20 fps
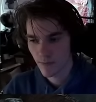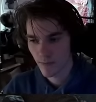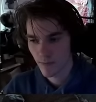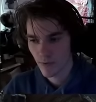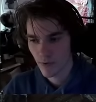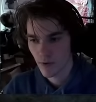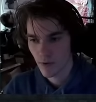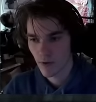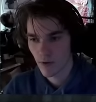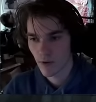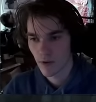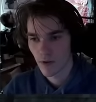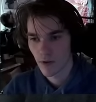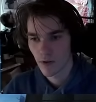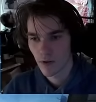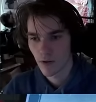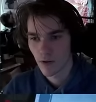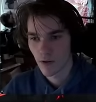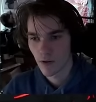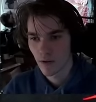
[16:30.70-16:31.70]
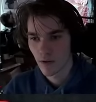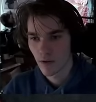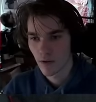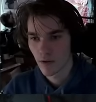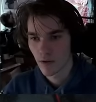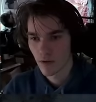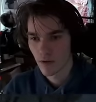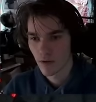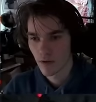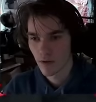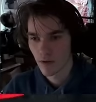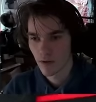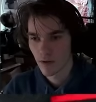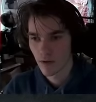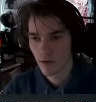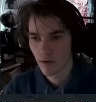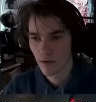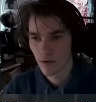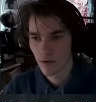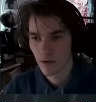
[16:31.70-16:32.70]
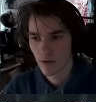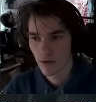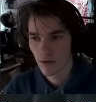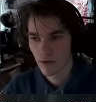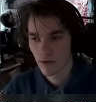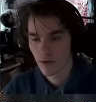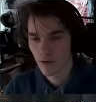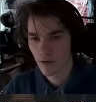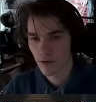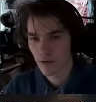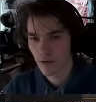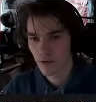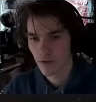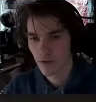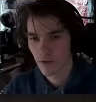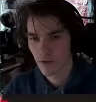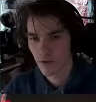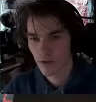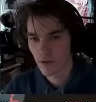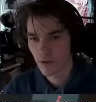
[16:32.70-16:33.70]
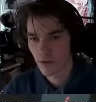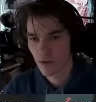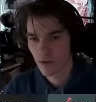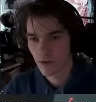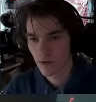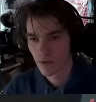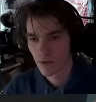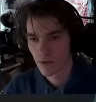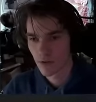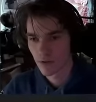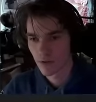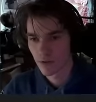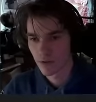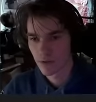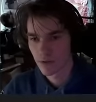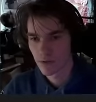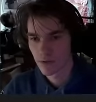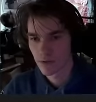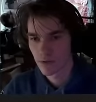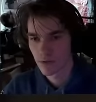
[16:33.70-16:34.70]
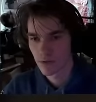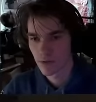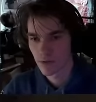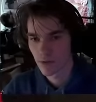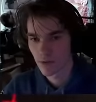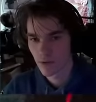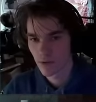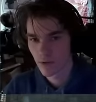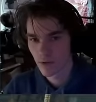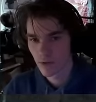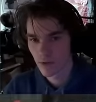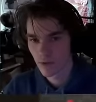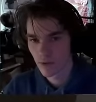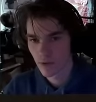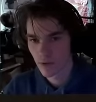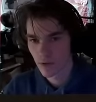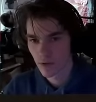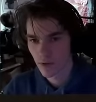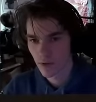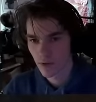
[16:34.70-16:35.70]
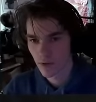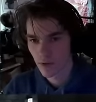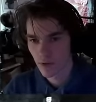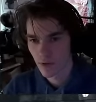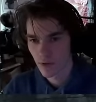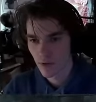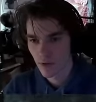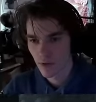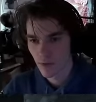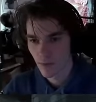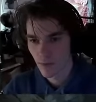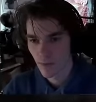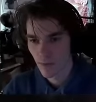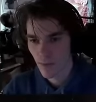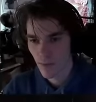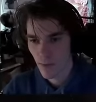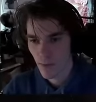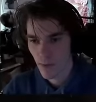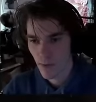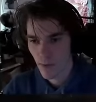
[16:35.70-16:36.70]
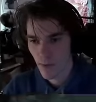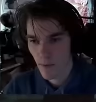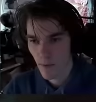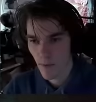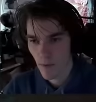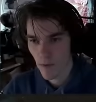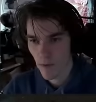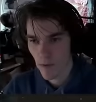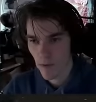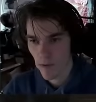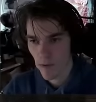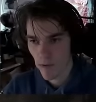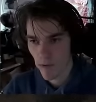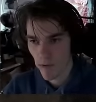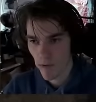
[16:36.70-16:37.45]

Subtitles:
(silence)